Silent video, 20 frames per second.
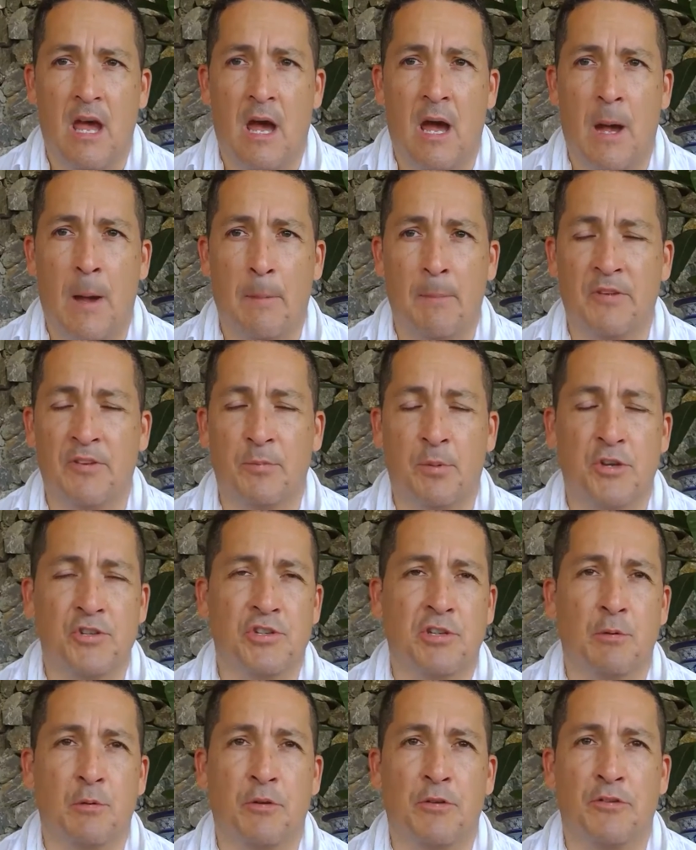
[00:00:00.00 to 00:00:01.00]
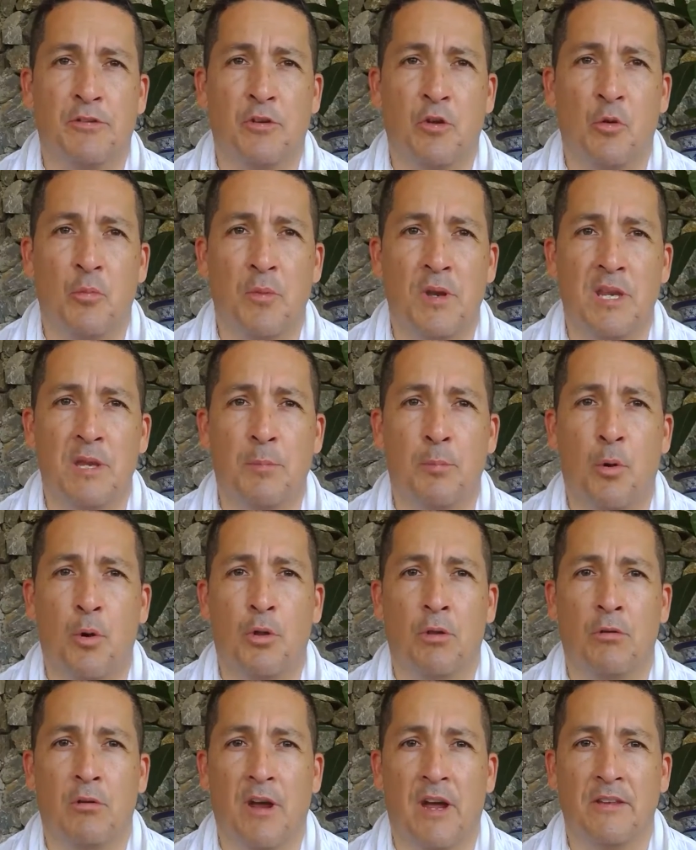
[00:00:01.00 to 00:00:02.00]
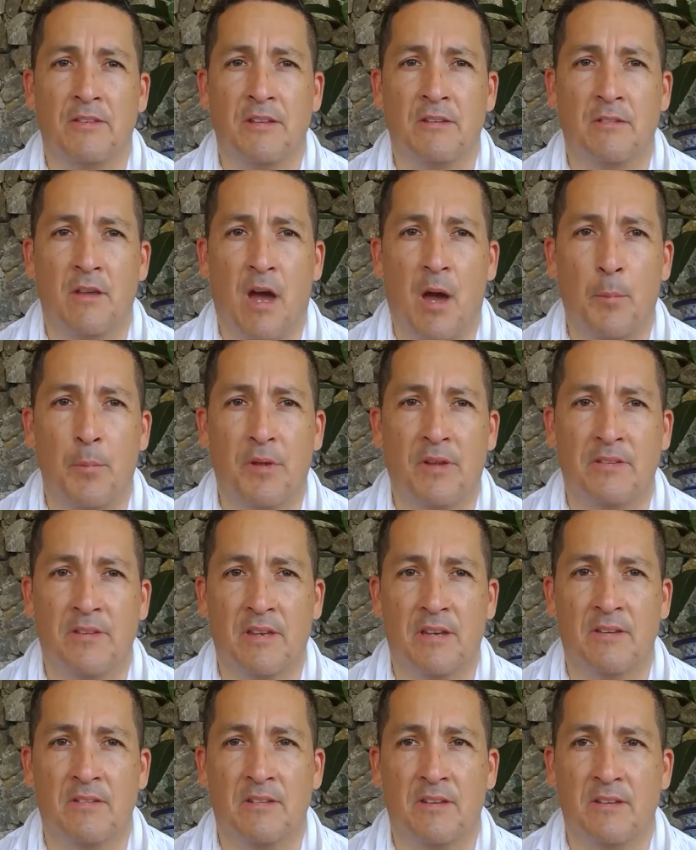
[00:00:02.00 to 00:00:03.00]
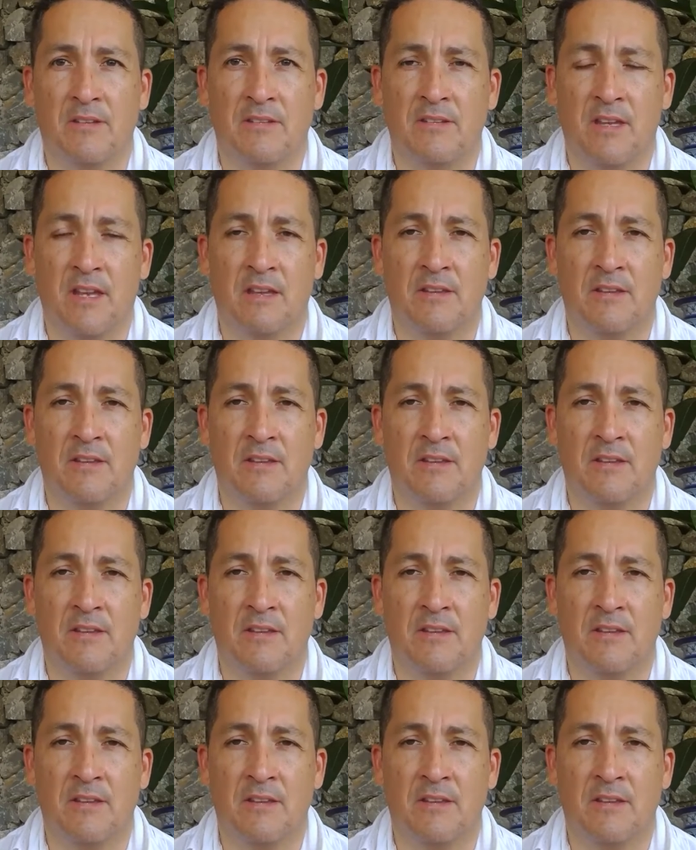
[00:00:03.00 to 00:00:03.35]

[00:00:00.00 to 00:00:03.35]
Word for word: um, especially with so many polarizing topics that exist